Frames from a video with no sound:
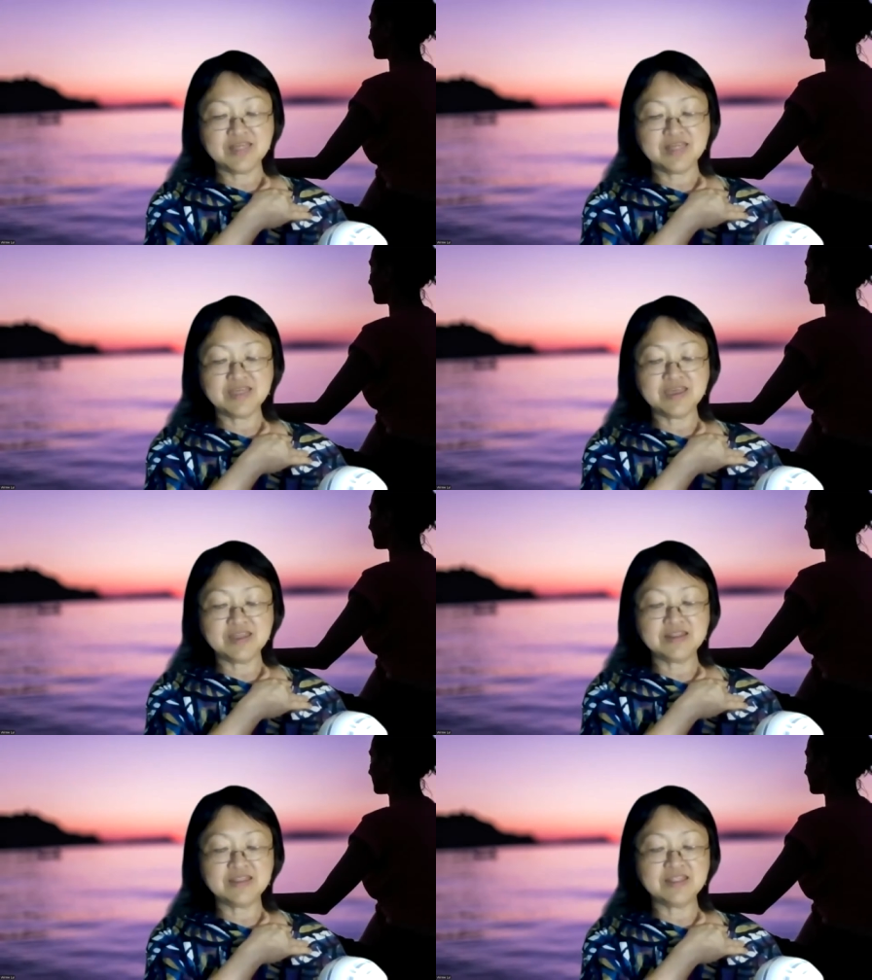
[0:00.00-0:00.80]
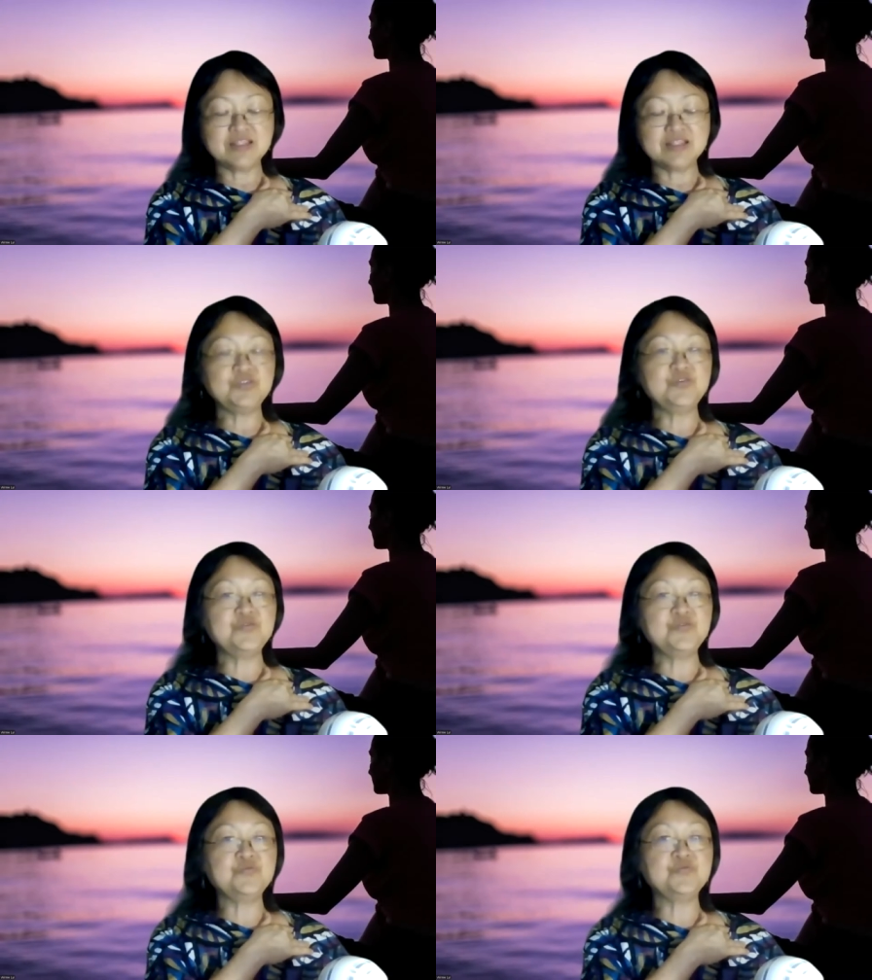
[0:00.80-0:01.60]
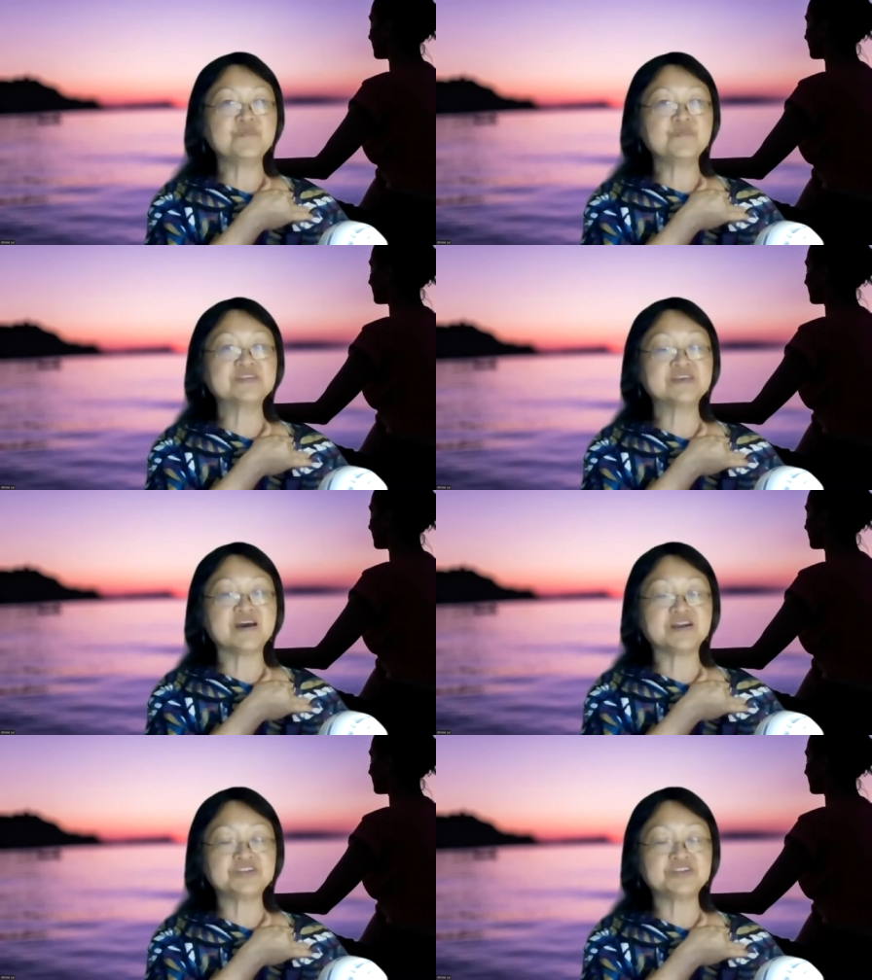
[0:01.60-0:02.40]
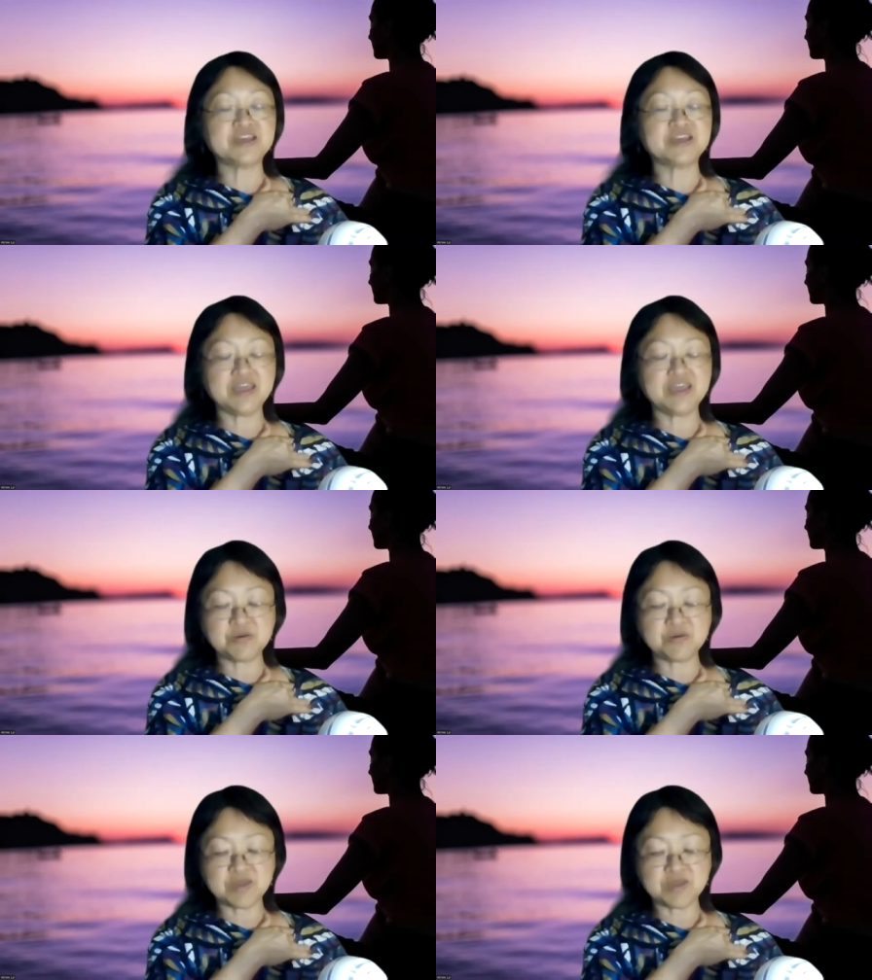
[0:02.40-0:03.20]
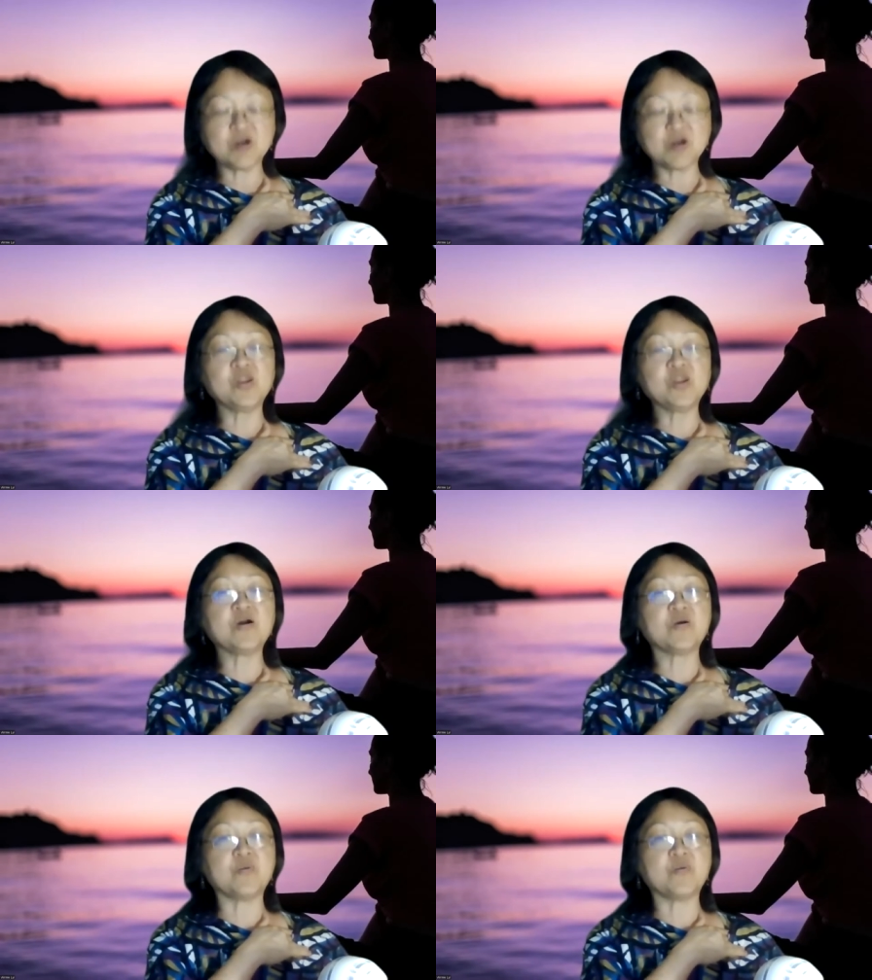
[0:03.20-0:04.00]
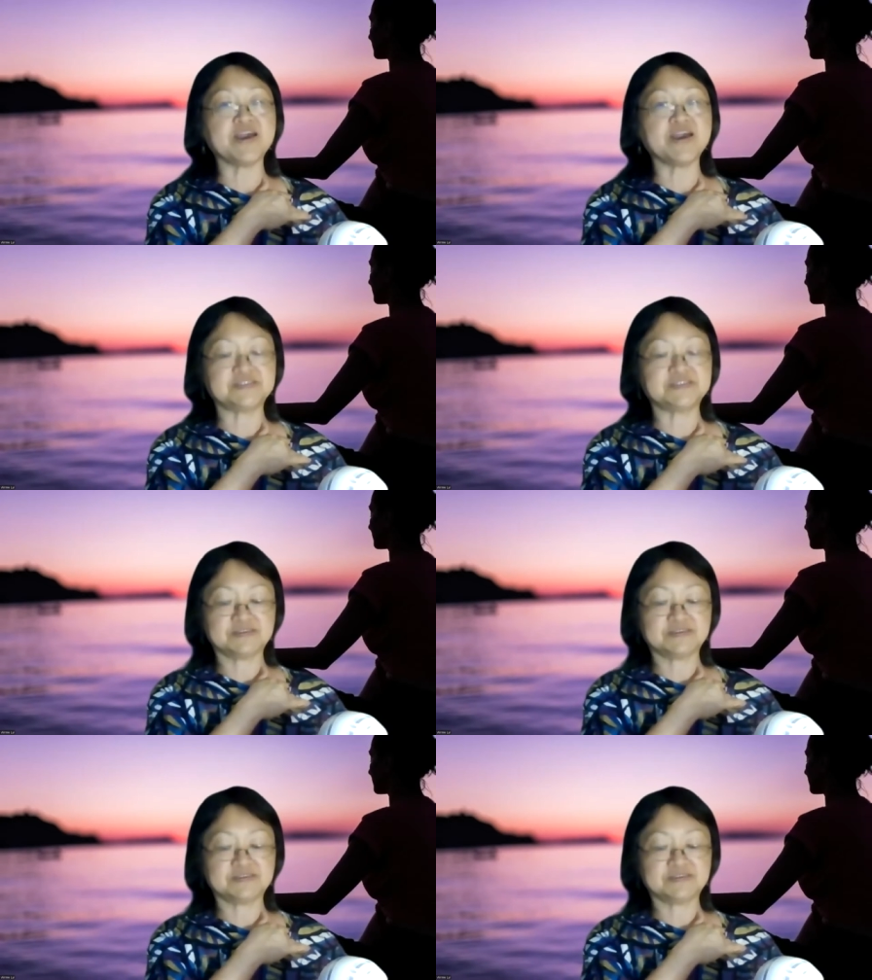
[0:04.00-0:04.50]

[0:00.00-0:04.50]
then you massage that area clockwise.